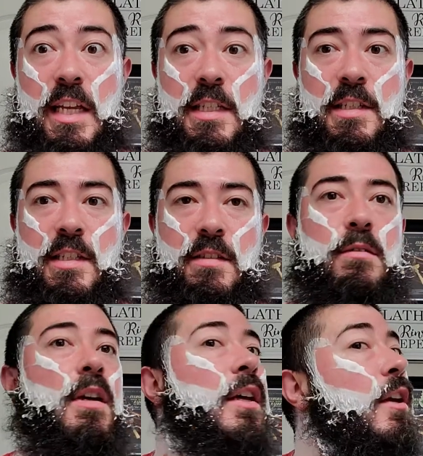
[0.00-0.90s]
is,
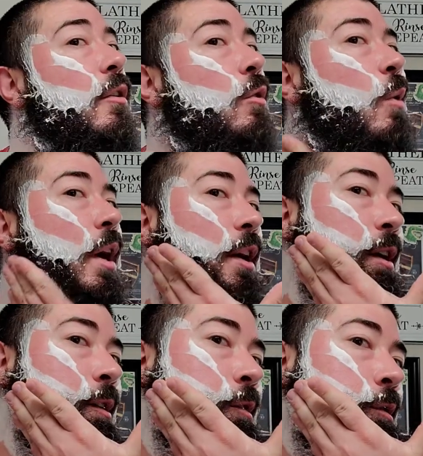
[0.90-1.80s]
you know, quite a
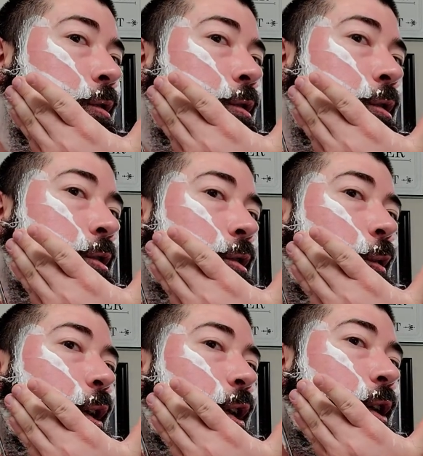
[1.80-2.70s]

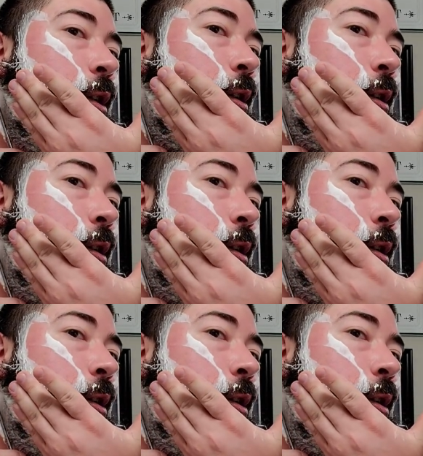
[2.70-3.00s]
quite a